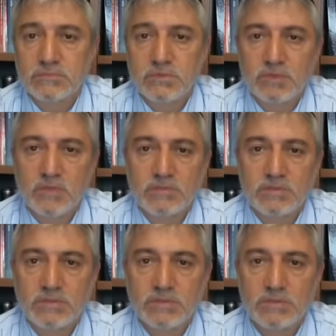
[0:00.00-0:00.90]

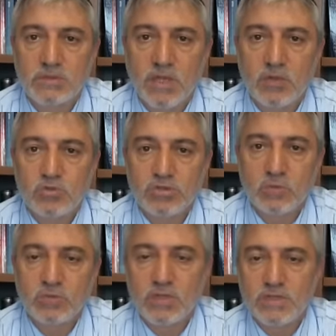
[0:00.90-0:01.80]
sometimes it's in a language
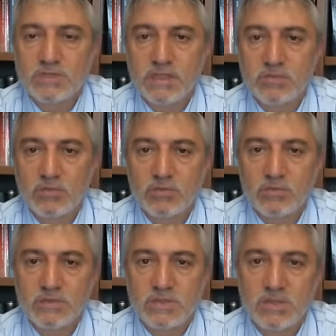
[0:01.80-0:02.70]
that we don't understand,
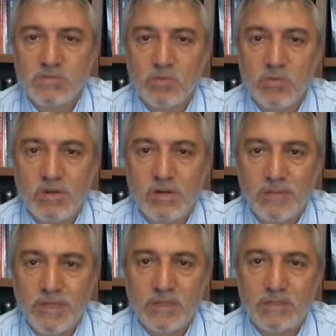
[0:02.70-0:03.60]
whether it's in Hebrew and
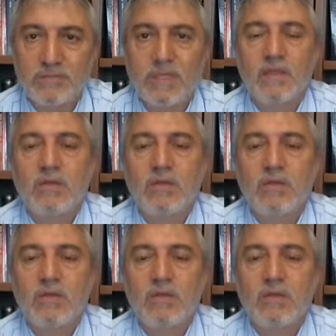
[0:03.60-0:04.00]
Aramaic.